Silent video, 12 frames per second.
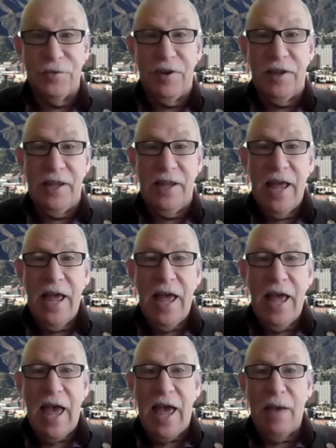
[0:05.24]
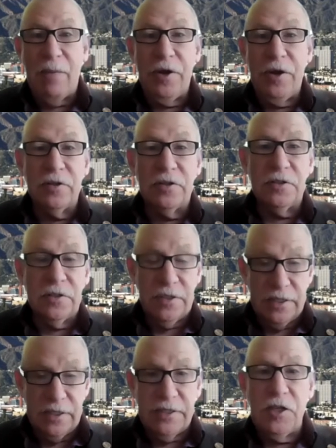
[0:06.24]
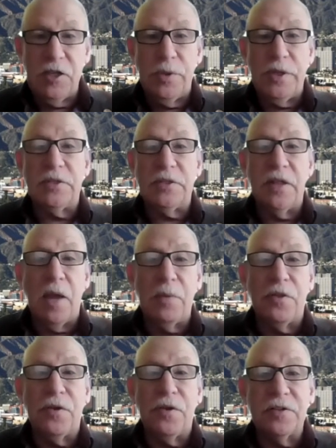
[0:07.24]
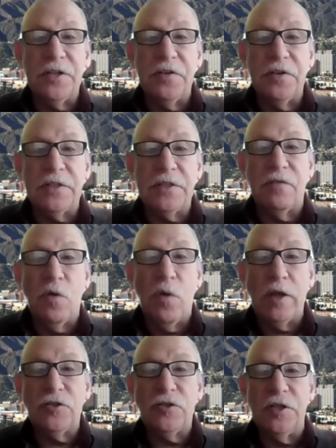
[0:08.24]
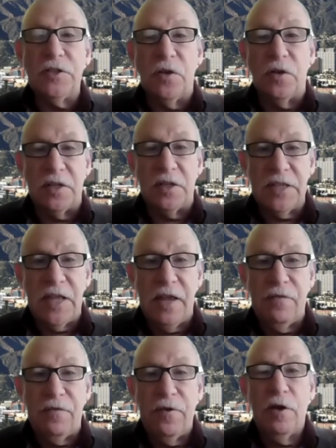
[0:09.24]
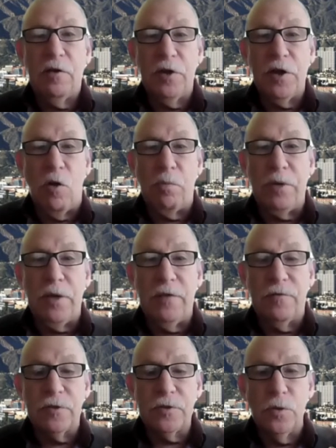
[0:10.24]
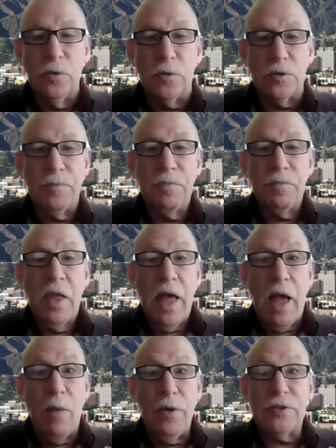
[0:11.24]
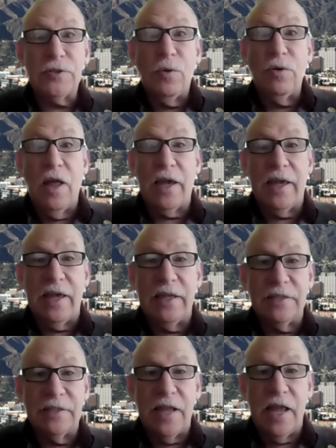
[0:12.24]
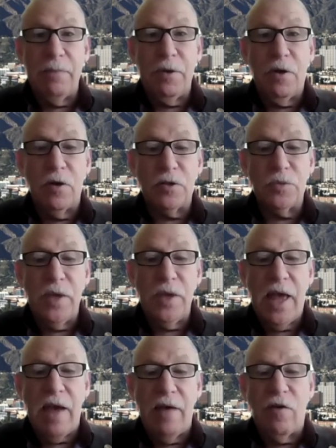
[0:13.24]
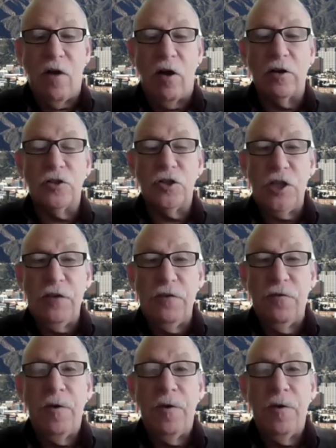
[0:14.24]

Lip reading: 3, and we are continuing today with our series of questions on a safe reopening for schools. And we are so lucky today because we have our Chief